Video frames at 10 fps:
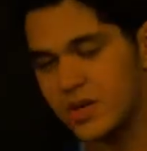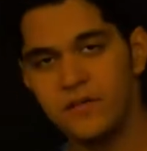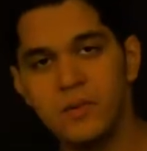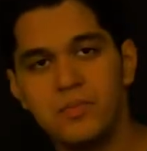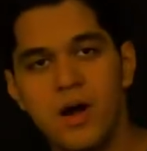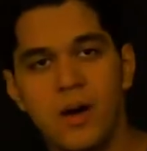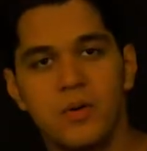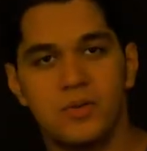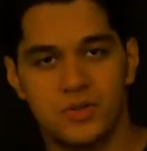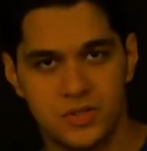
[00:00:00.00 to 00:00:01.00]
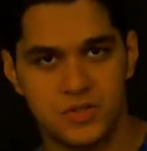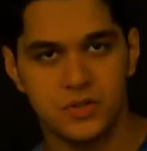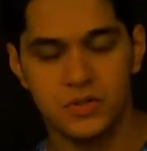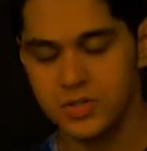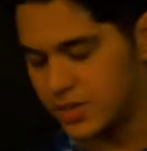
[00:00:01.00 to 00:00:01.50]
to every problem, there's a
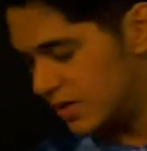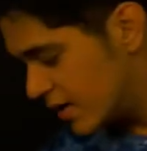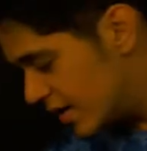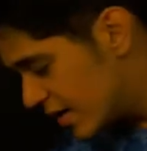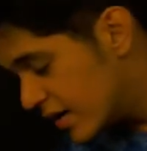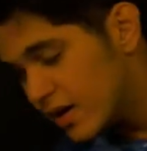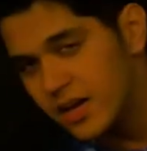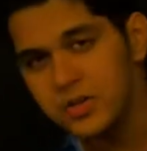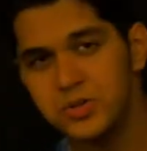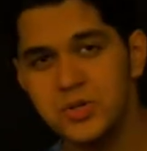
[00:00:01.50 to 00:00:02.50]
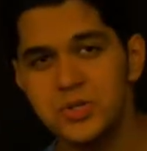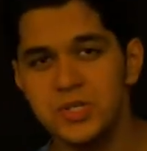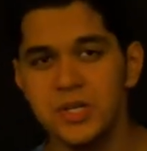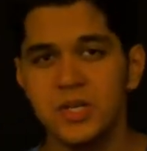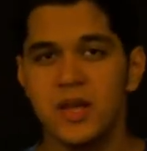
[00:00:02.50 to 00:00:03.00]
solution.
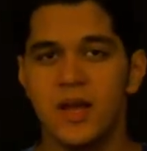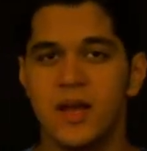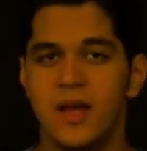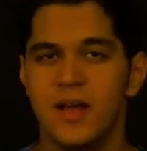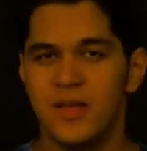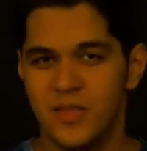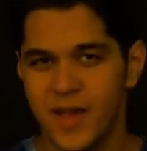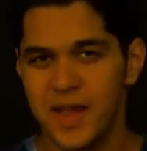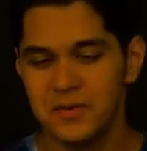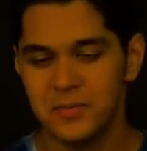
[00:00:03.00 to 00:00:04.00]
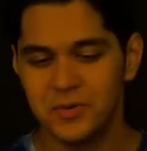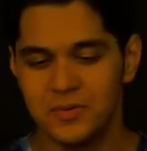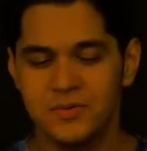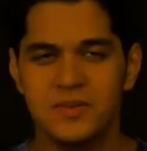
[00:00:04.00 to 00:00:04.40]
Introducing the handable.